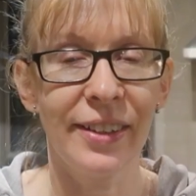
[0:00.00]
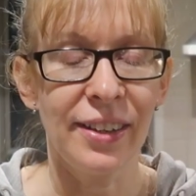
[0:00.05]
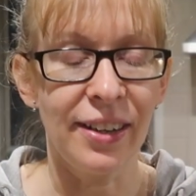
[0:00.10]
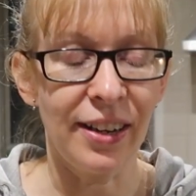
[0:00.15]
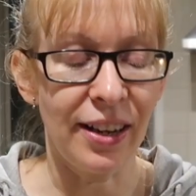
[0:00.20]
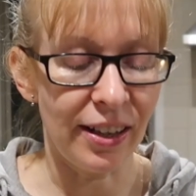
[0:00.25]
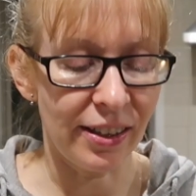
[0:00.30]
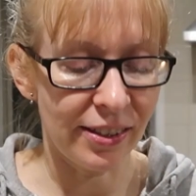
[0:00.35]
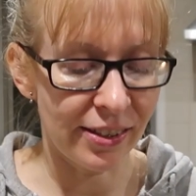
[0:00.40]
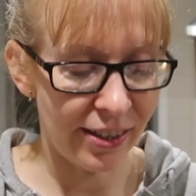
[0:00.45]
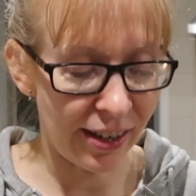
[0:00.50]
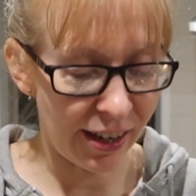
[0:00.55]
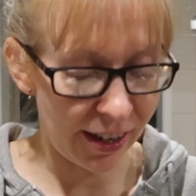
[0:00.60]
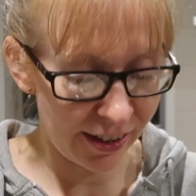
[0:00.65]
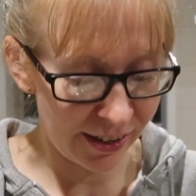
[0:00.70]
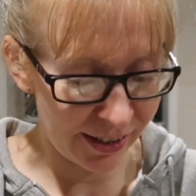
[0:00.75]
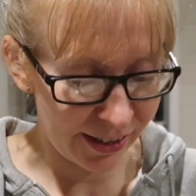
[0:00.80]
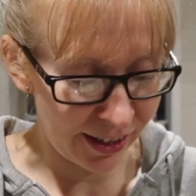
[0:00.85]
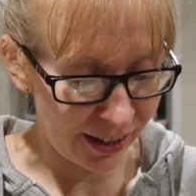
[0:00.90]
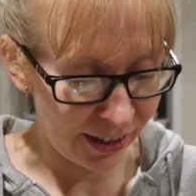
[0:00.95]
Next
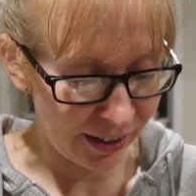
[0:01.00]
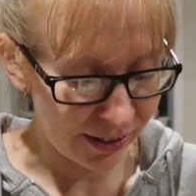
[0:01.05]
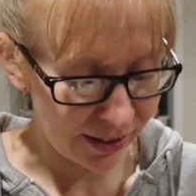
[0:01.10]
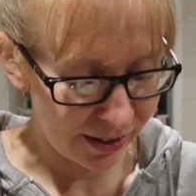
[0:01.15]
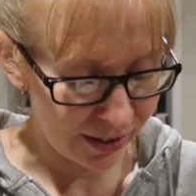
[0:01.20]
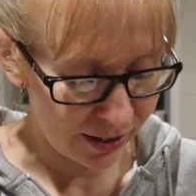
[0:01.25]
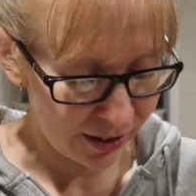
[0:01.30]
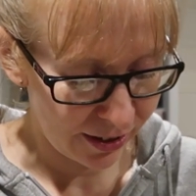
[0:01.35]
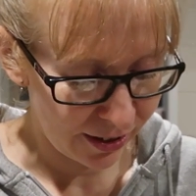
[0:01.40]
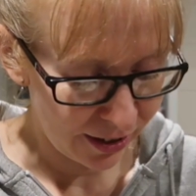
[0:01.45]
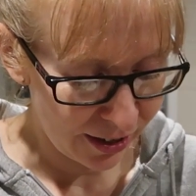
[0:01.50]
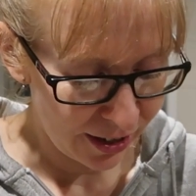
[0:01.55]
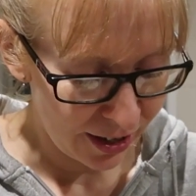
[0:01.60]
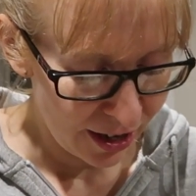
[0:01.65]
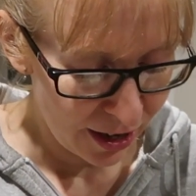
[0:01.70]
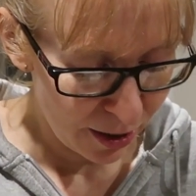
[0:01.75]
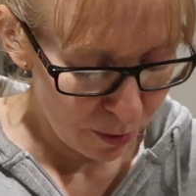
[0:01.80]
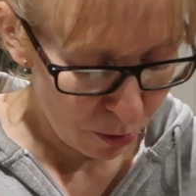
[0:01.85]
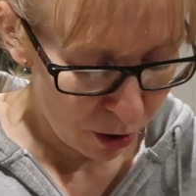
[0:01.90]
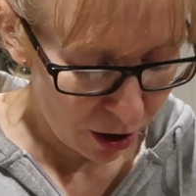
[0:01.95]
taste test.
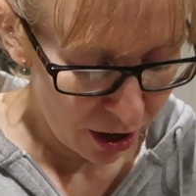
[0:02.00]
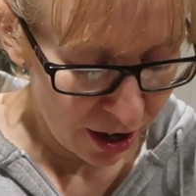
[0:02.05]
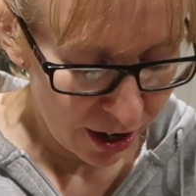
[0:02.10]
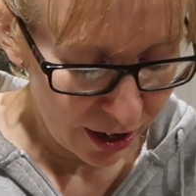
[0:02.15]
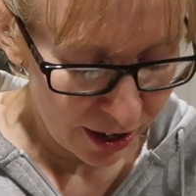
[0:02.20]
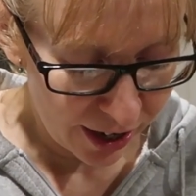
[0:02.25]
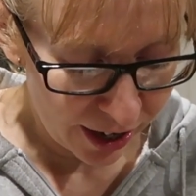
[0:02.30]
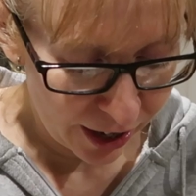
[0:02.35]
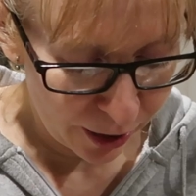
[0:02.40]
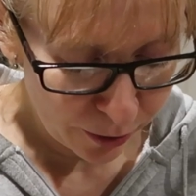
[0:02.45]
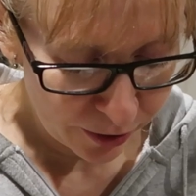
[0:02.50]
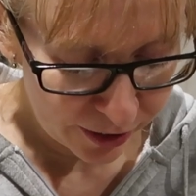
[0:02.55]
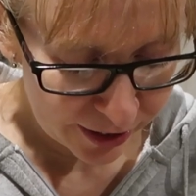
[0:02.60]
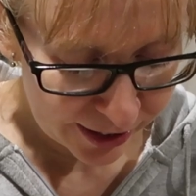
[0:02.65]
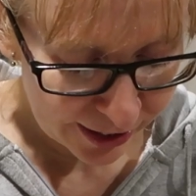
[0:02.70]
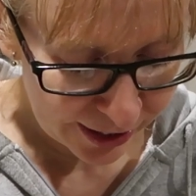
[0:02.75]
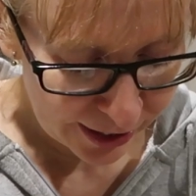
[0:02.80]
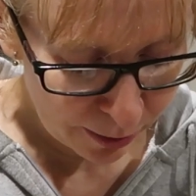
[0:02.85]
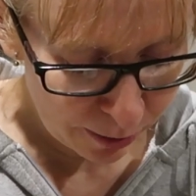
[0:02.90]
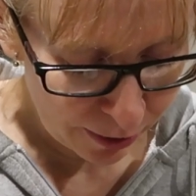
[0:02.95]
Now
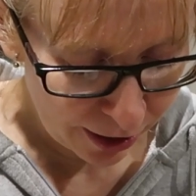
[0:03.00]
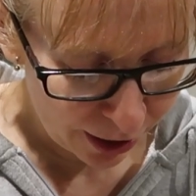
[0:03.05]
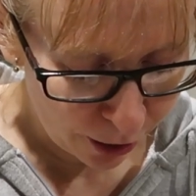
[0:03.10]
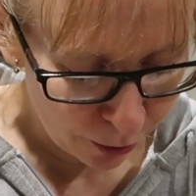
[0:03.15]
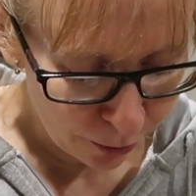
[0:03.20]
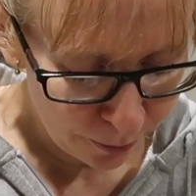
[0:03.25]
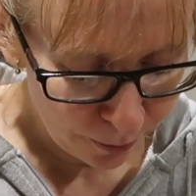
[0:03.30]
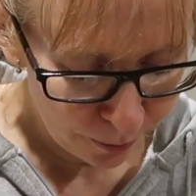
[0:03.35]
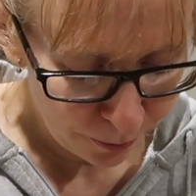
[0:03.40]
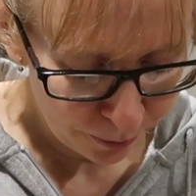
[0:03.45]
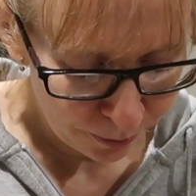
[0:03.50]
somehow